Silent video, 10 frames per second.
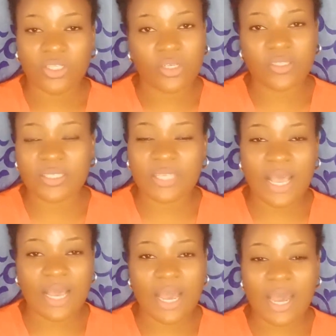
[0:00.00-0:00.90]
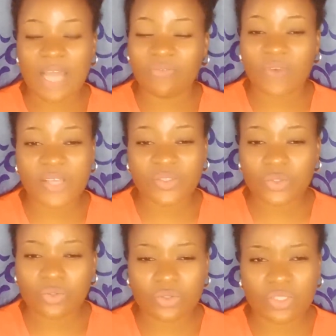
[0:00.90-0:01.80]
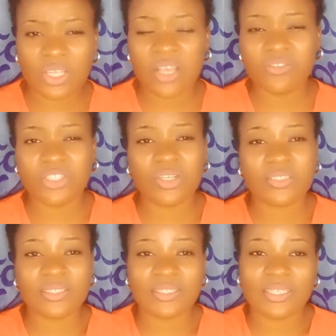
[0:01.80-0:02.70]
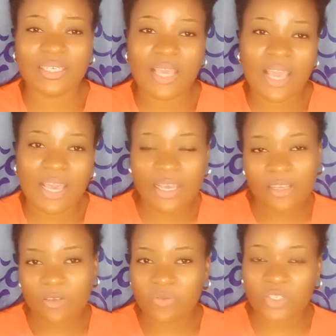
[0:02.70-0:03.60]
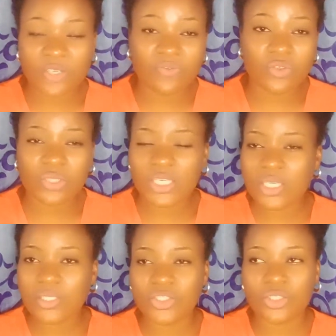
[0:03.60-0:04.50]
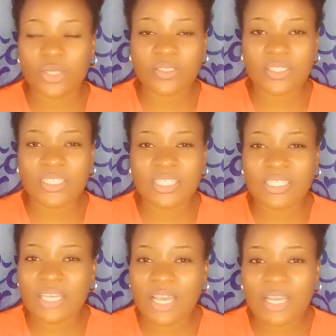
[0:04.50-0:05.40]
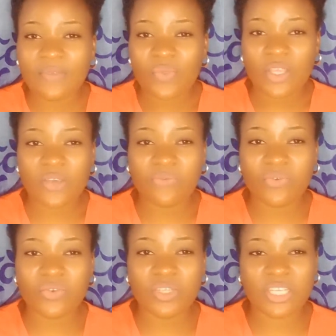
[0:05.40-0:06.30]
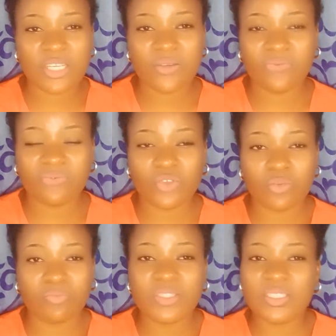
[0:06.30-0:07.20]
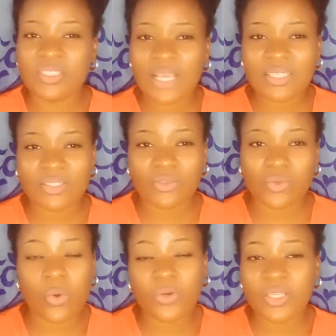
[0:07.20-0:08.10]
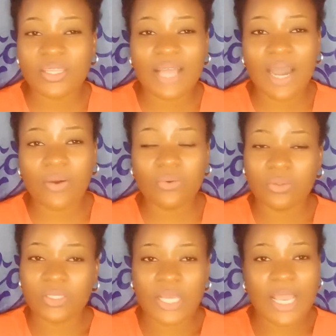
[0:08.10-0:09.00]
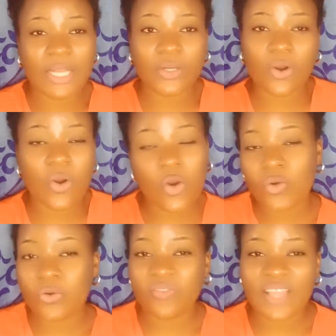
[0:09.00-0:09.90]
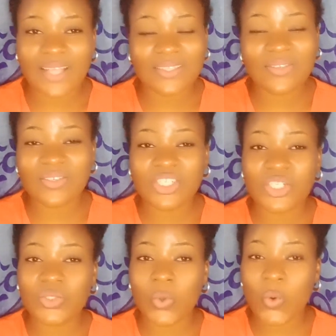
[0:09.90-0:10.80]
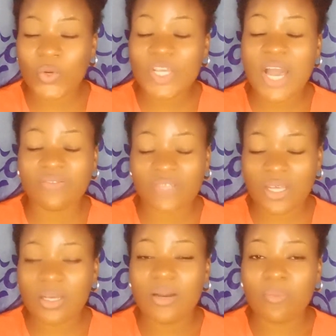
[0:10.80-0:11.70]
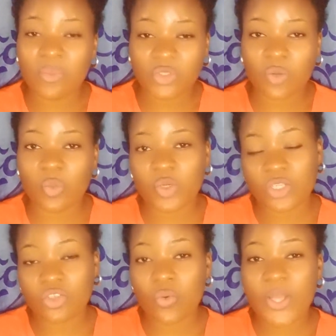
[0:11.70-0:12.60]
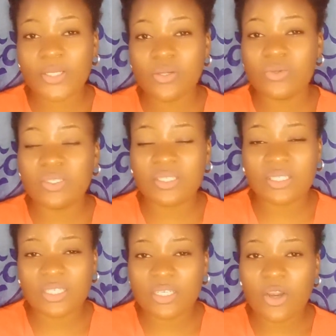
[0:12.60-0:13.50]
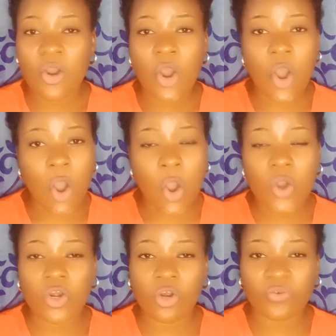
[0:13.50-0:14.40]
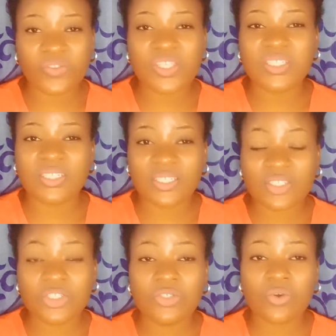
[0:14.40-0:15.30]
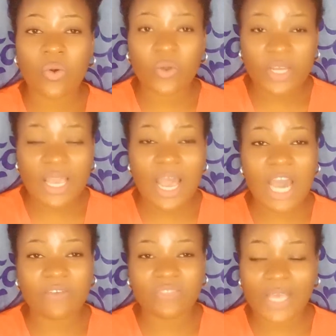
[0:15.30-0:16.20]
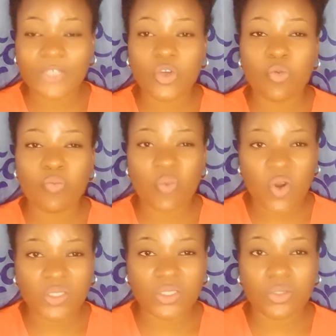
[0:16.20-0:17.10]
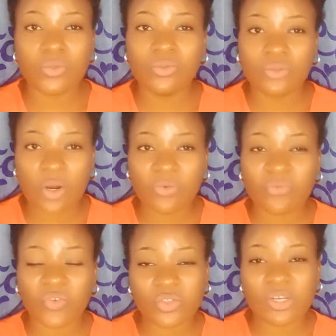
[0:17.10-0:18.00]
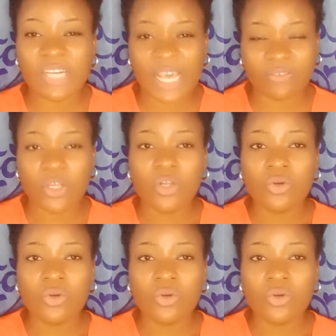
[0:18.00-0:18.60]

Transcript: She doesn't advise you to save. She doesn't care even if you eat. She doesn't care even if your business is going down and all of that. So she's only after your money. So when you see all of these things, she's only after your money. Run for your life.